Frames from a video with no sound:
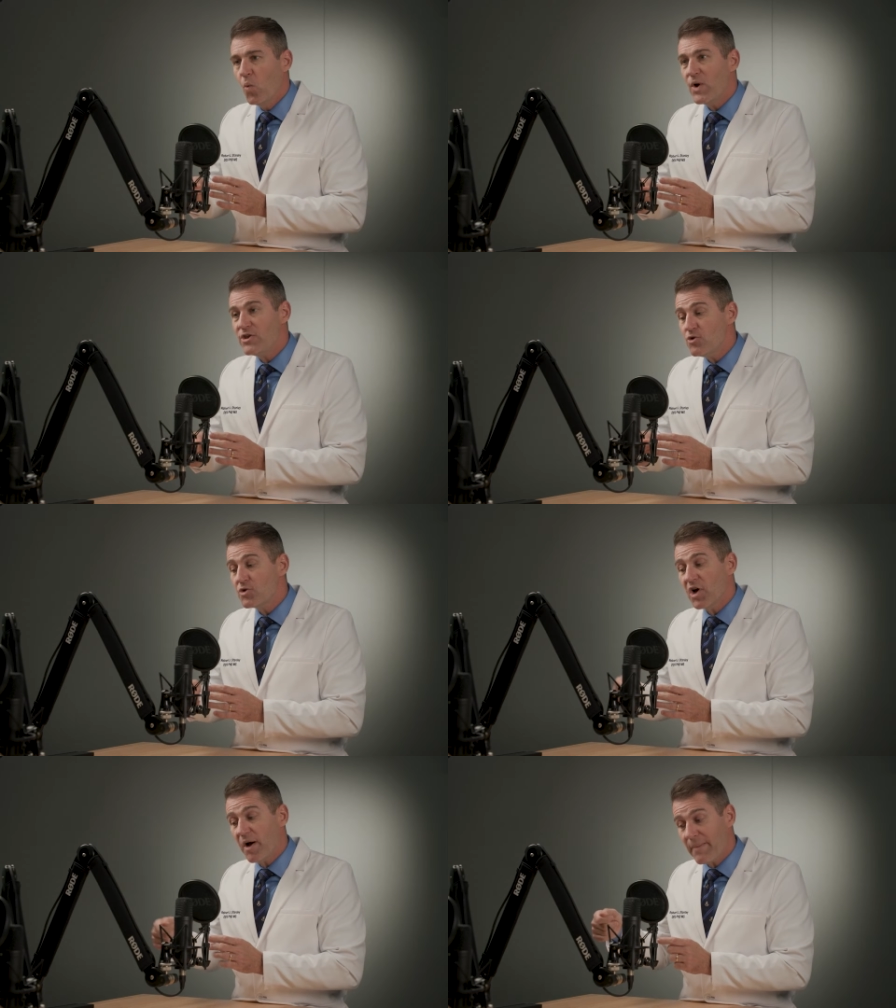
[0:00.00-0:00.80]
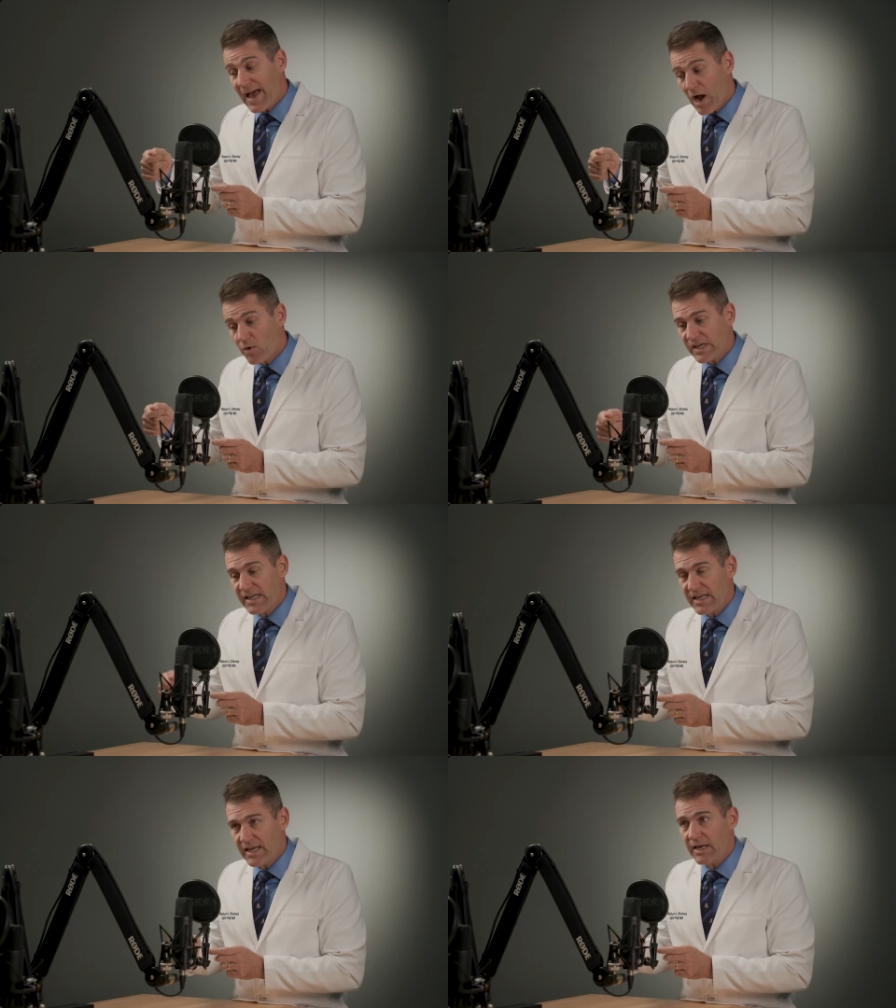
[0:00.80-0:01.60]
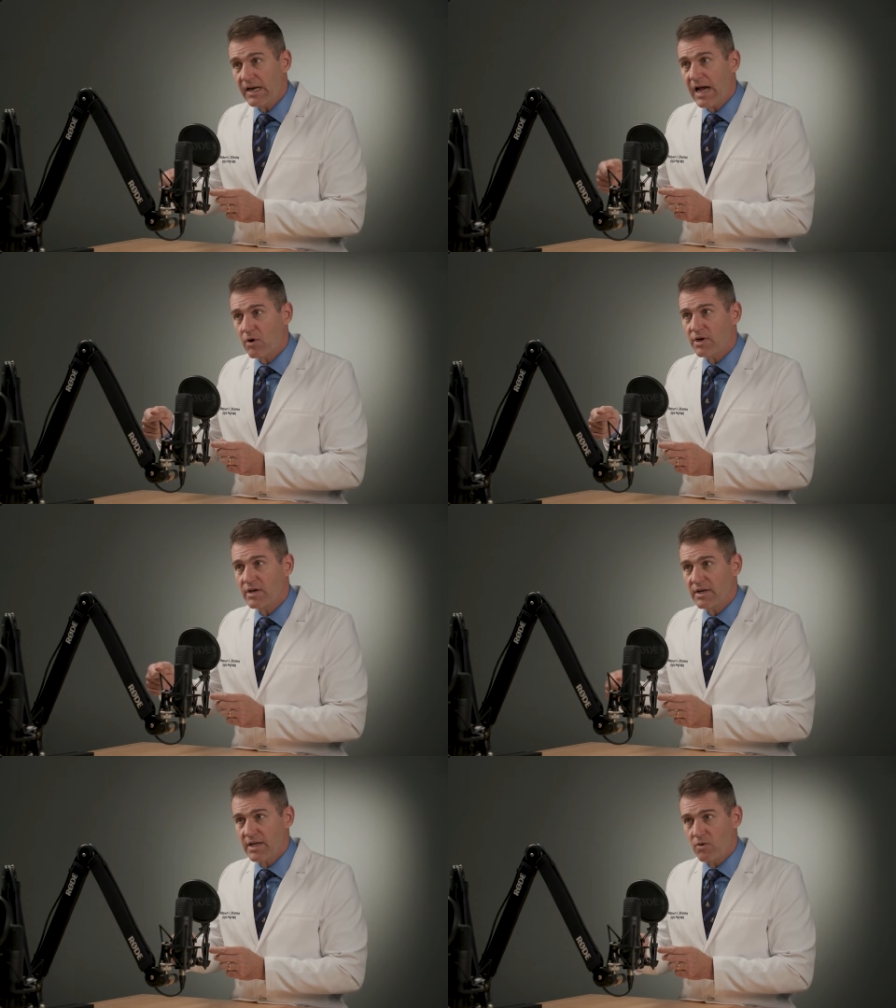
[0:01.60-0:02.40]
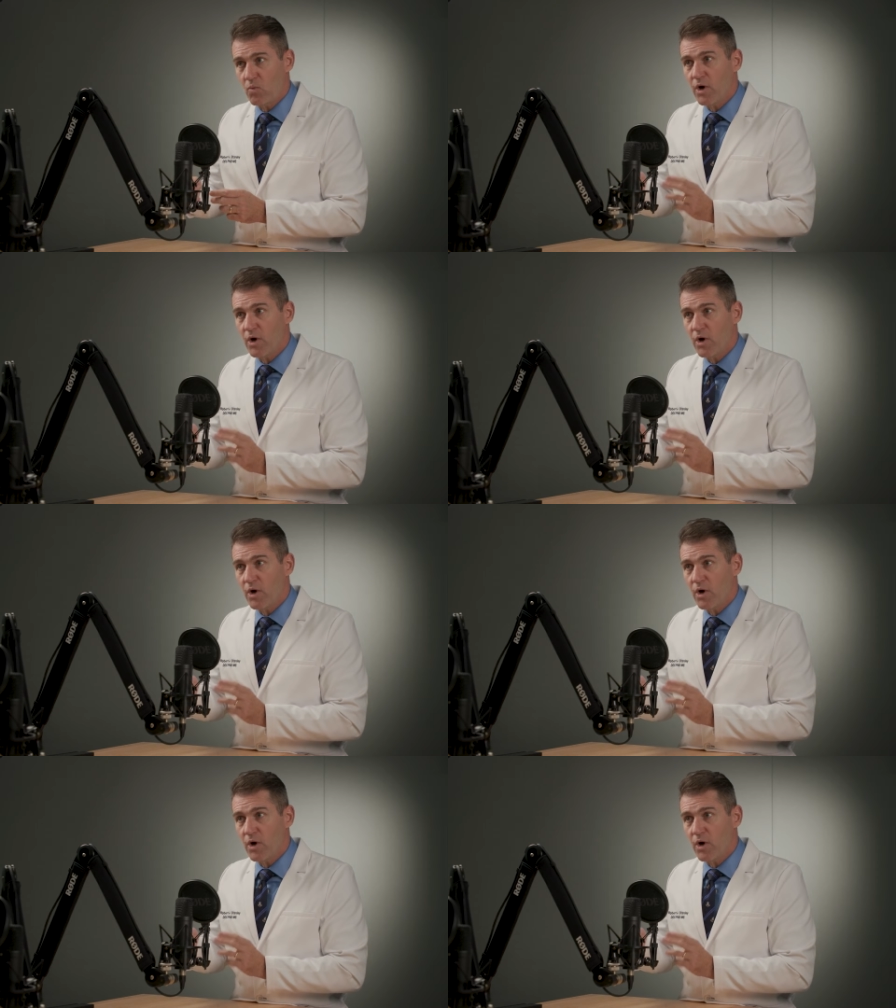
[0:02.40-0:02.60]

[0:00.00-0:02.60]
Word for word: When you come out and in and out and in,